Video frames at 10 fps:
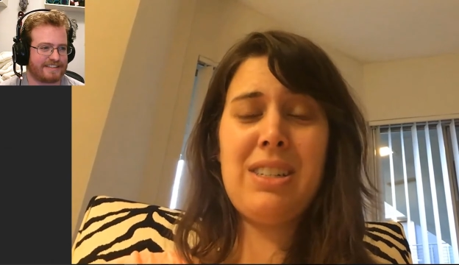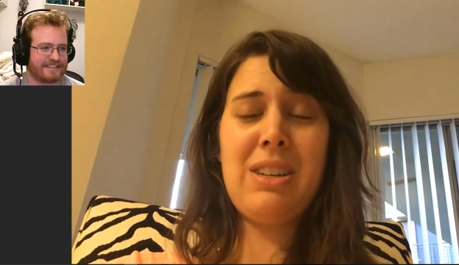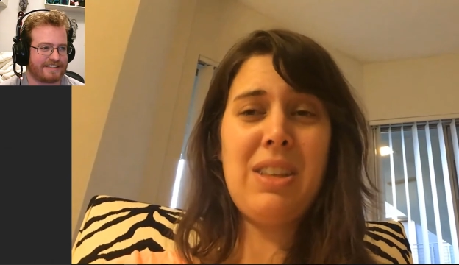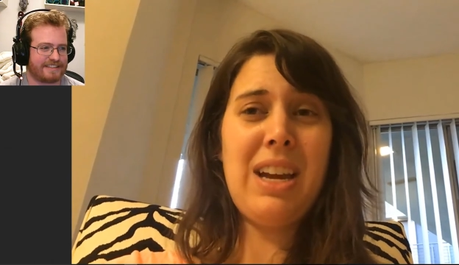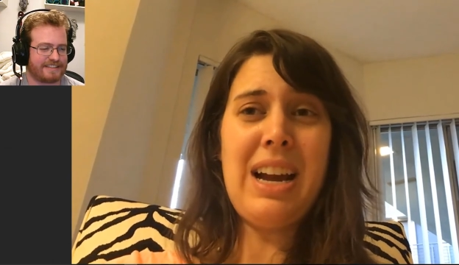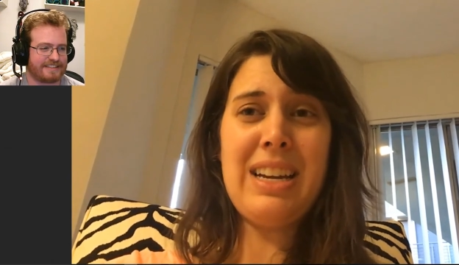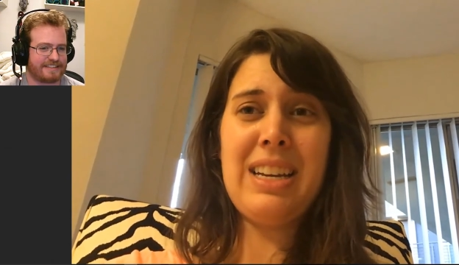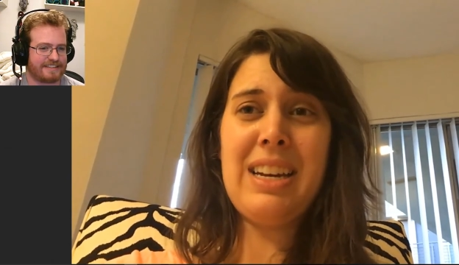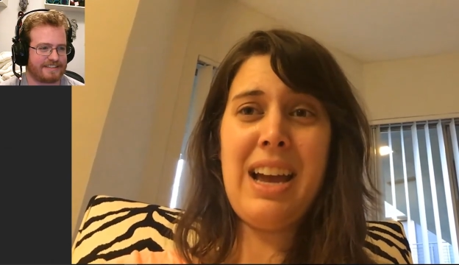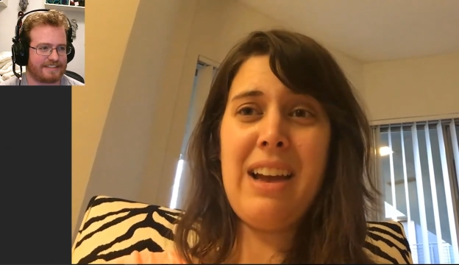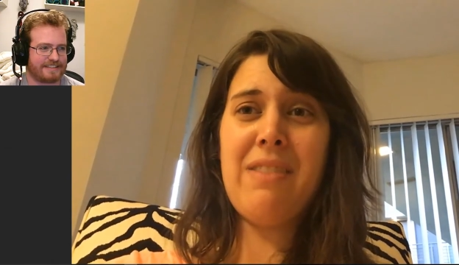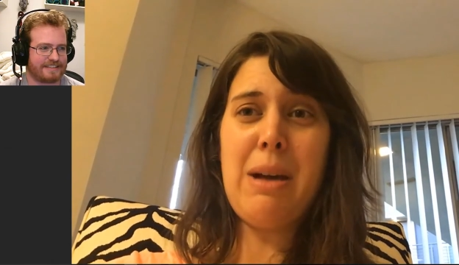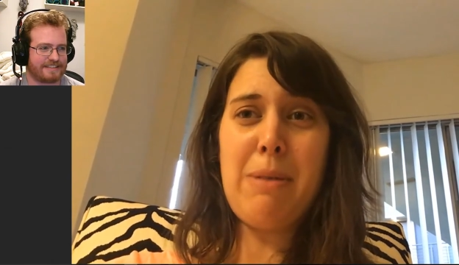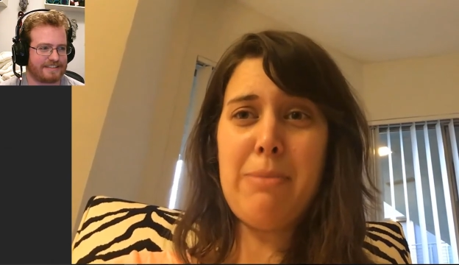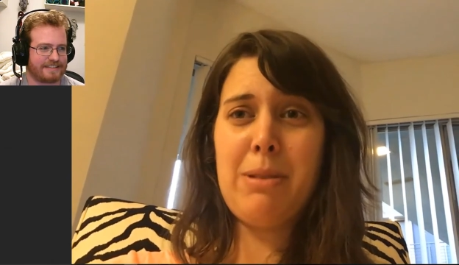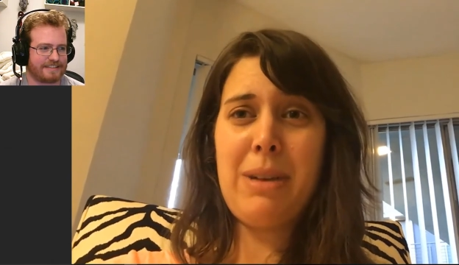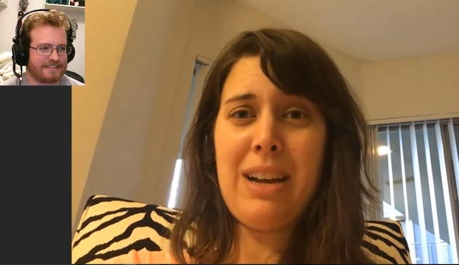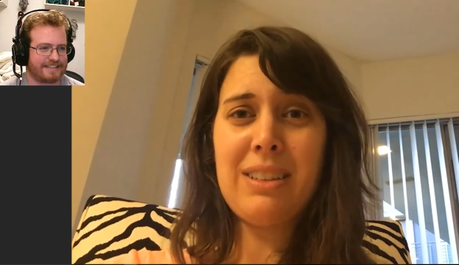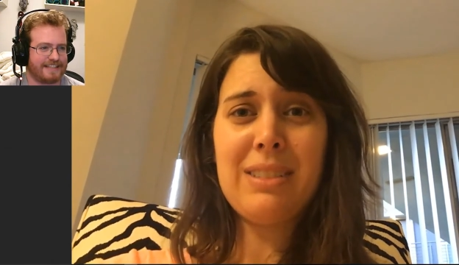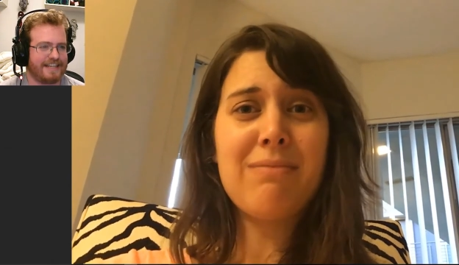Speaker 1: I can have that bobbin back.
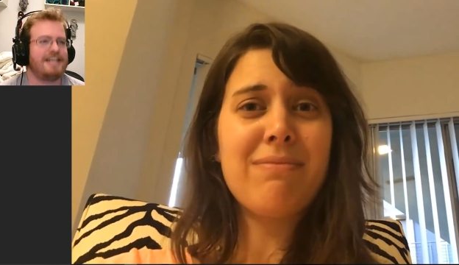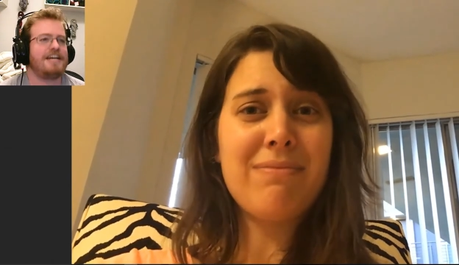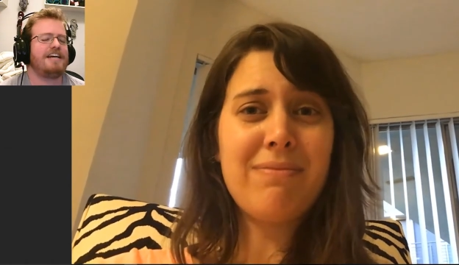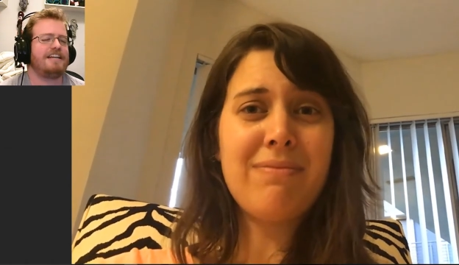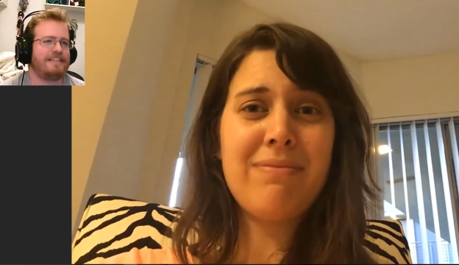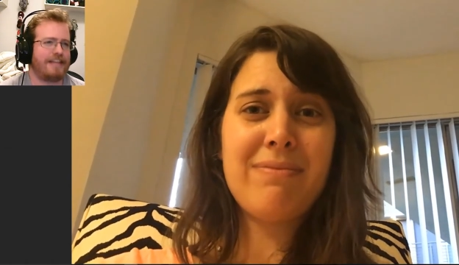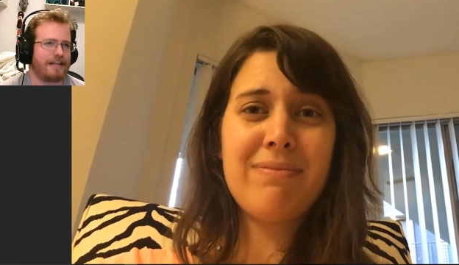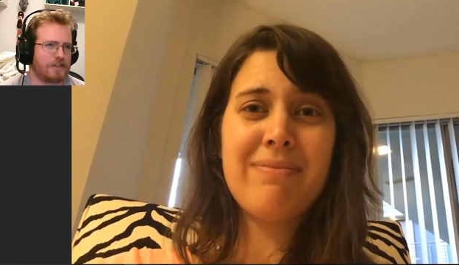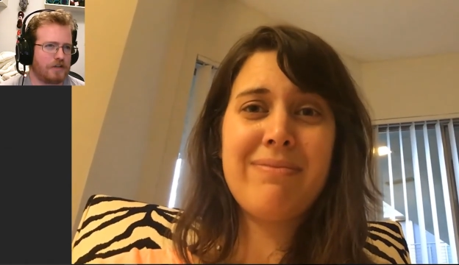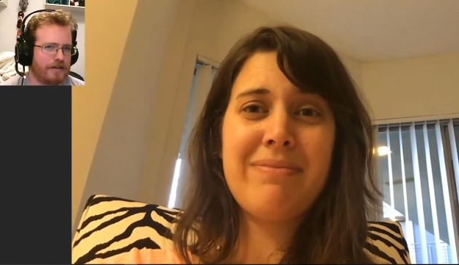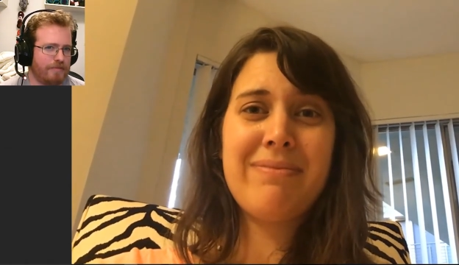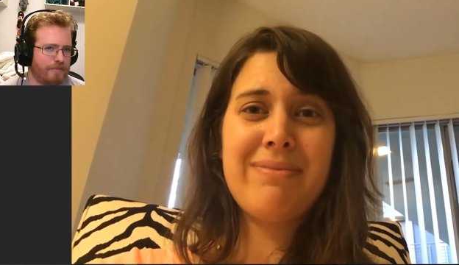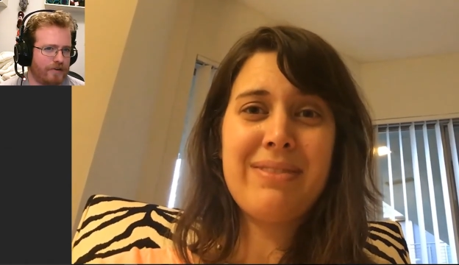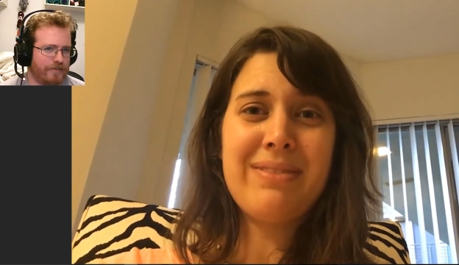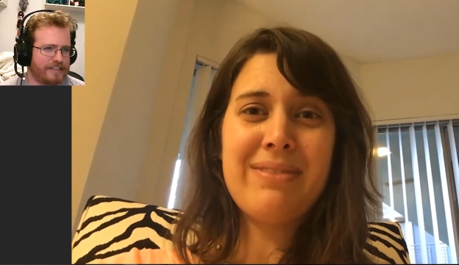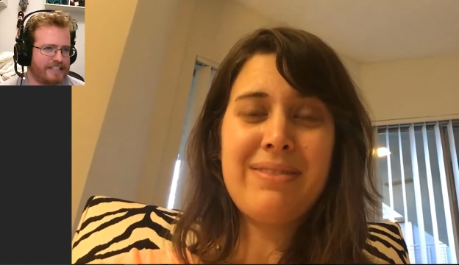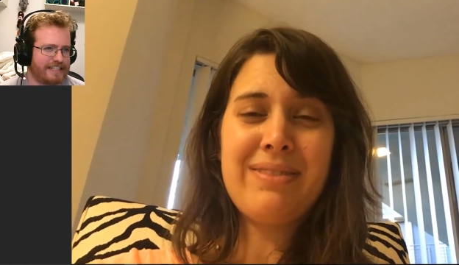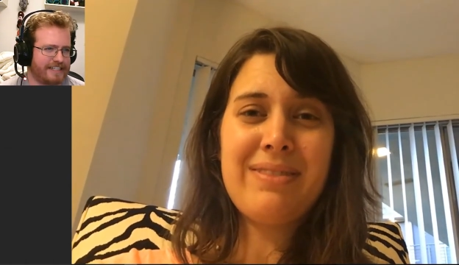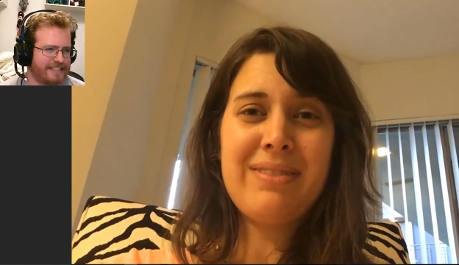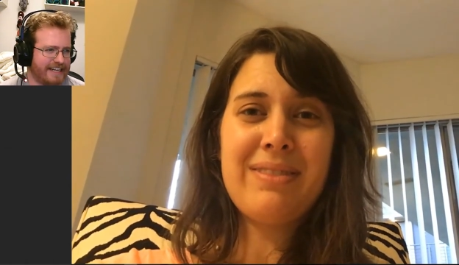
Speaker 2: That's a good motivation as
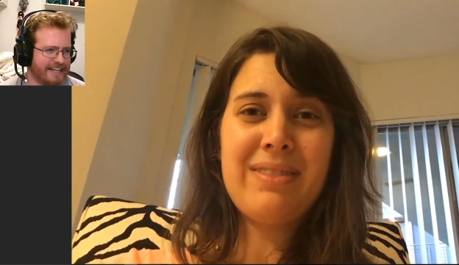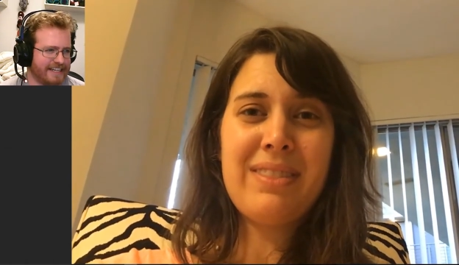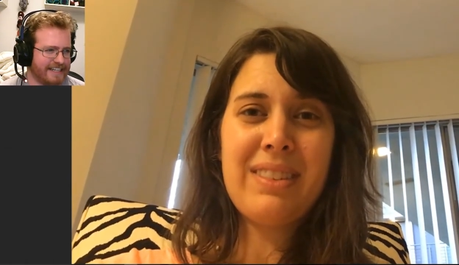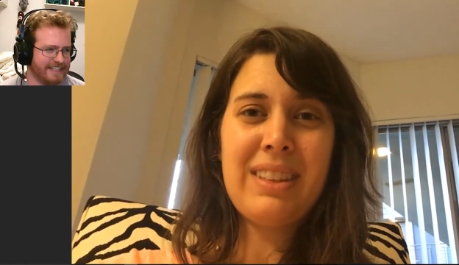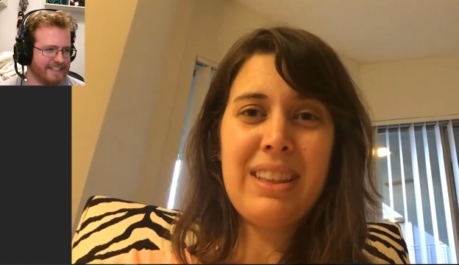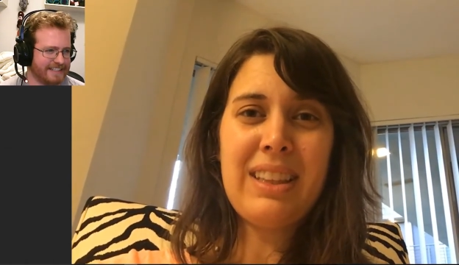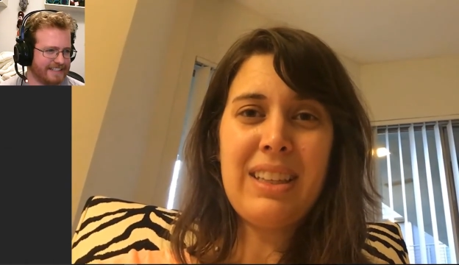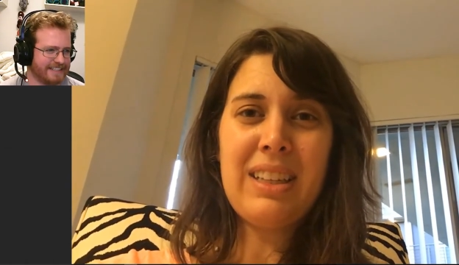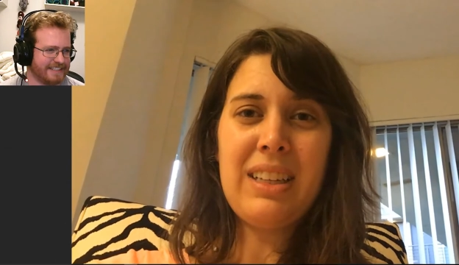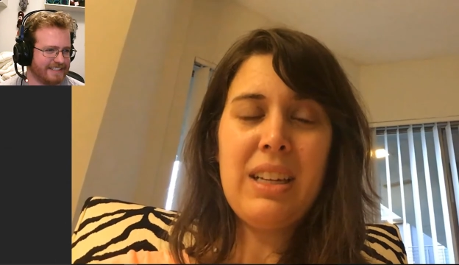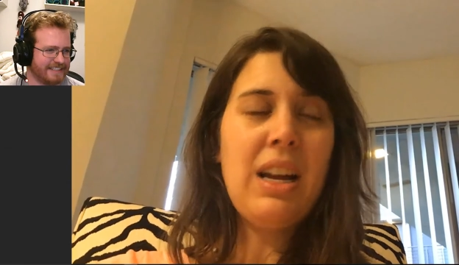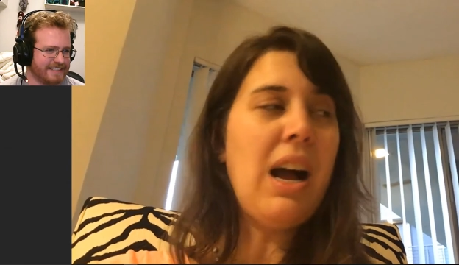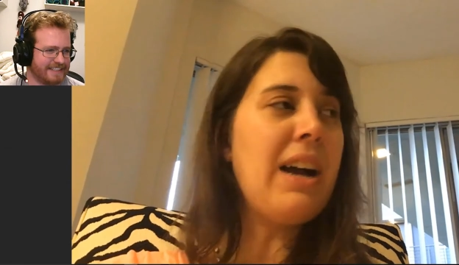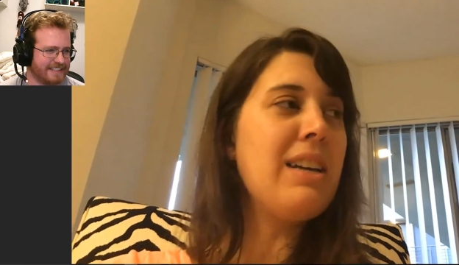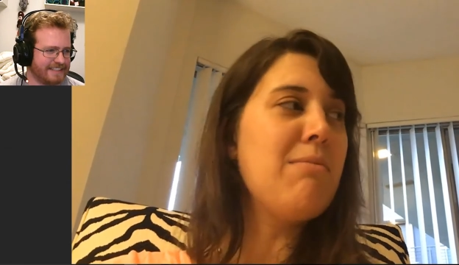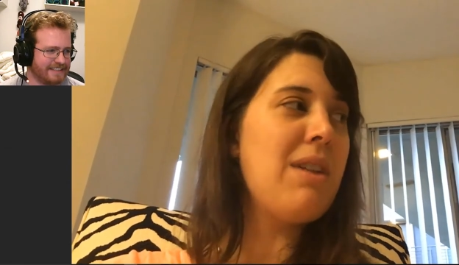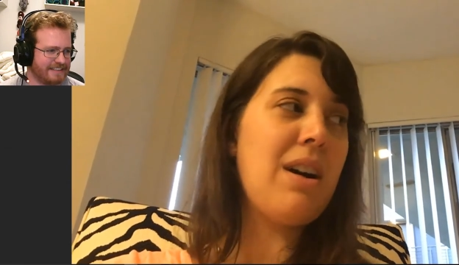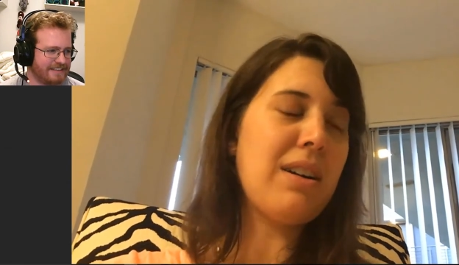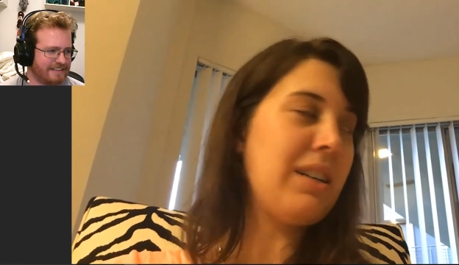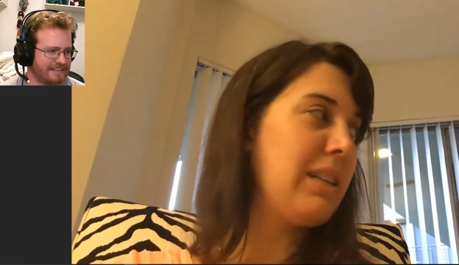any.
Speaker 1: I am not going to
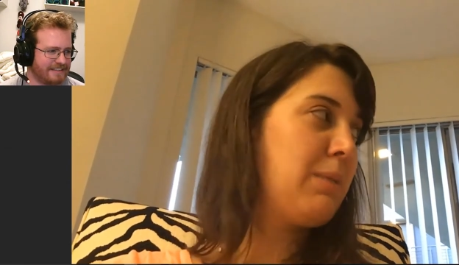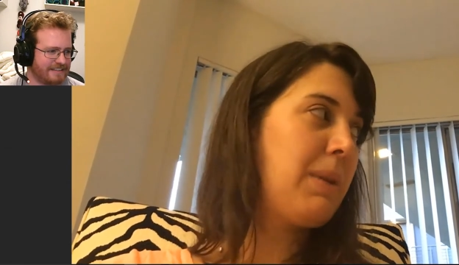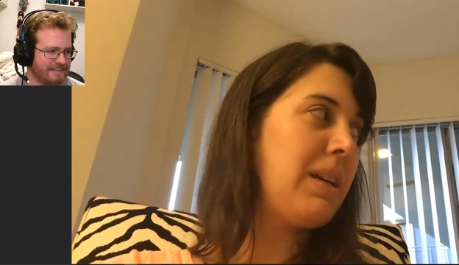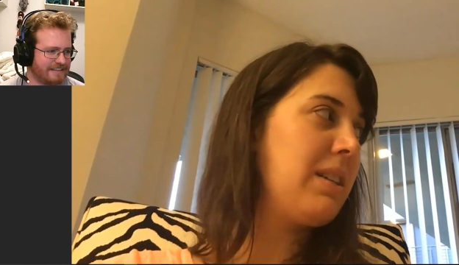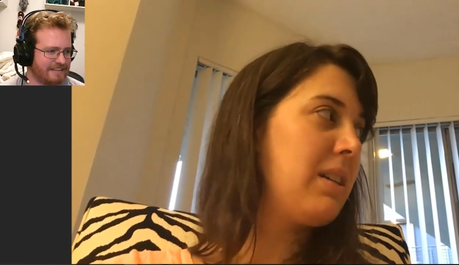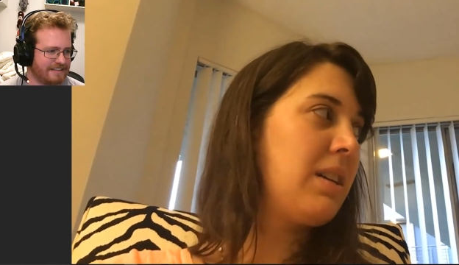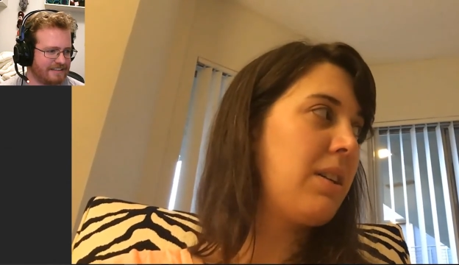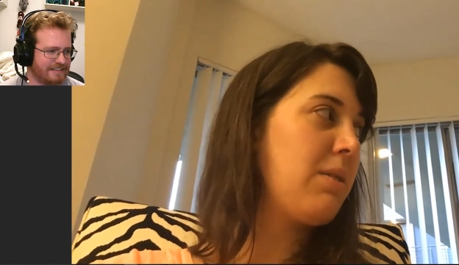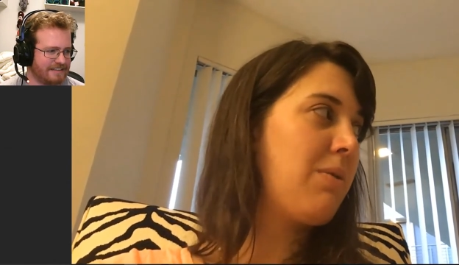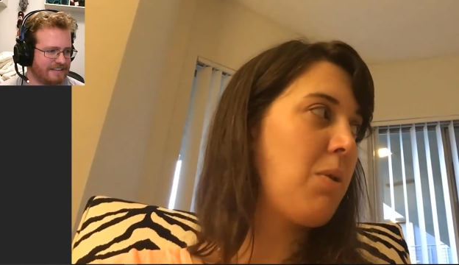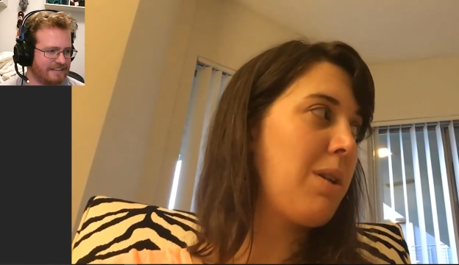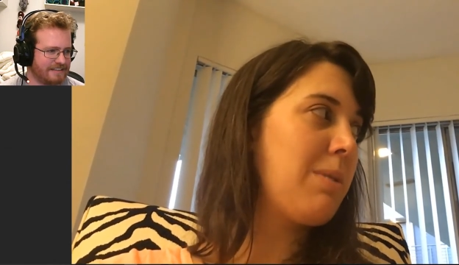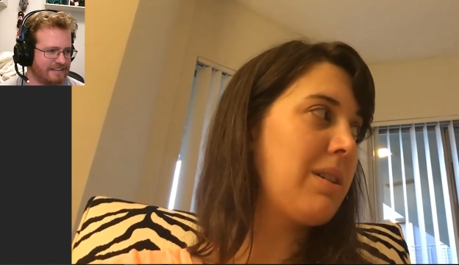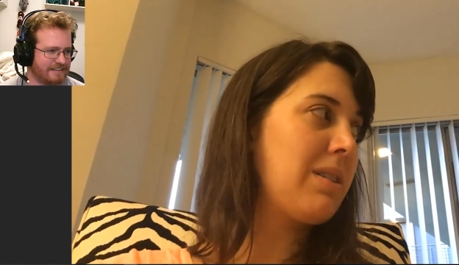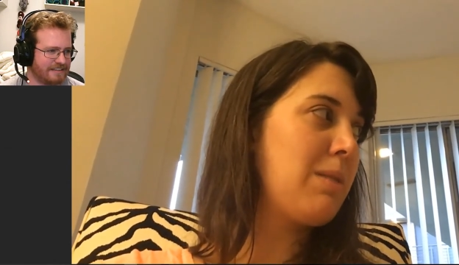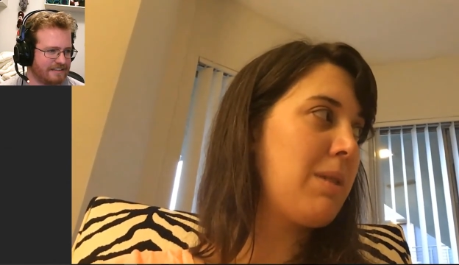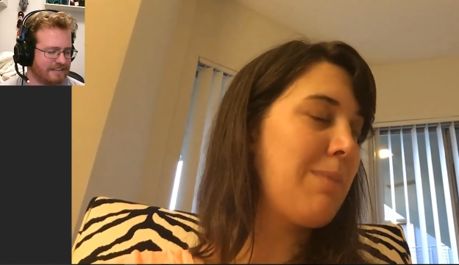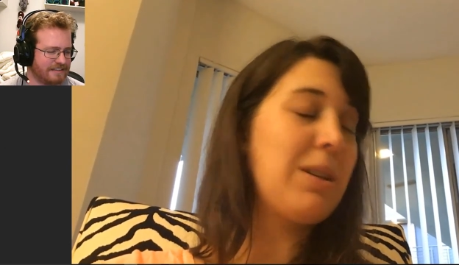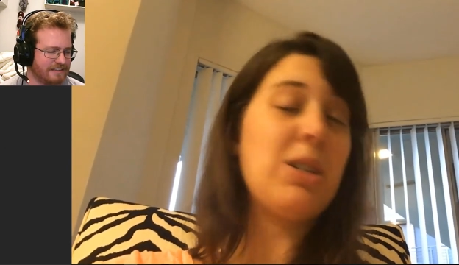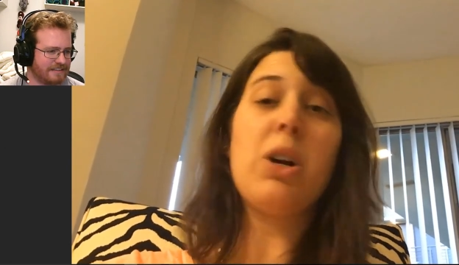spend another $40 on a bobbin. Don't get me
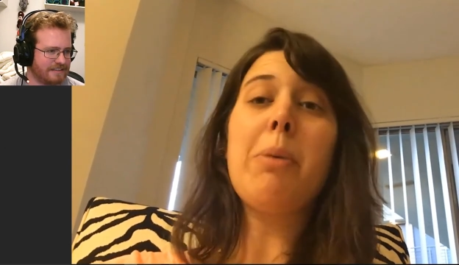wrong, they're